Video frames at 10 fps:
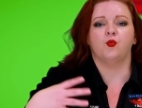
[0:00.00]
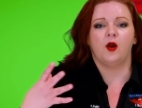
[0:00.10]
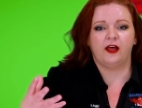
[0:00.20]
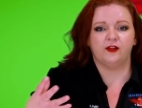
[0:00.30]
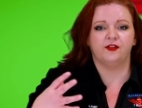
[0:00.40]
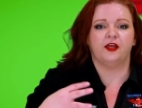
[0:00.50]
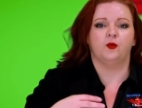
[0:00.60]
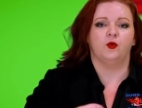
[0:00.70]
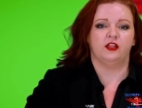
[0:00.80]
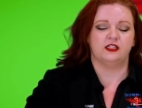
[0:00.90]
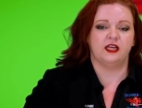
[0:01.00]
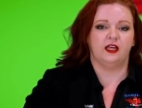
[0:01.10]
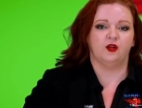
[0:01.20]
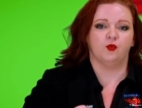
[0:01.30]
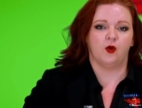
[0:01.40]
rather than when the
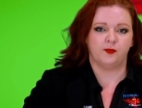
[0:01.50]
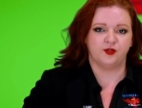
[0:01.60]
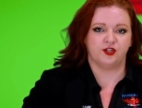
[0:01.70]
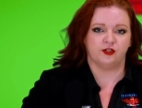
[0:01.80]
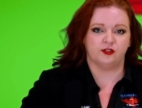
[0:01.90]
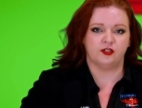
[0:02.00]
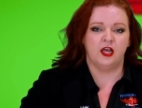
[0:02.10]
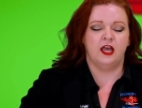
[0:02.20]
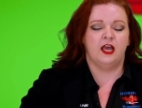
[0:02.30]
tank ruptures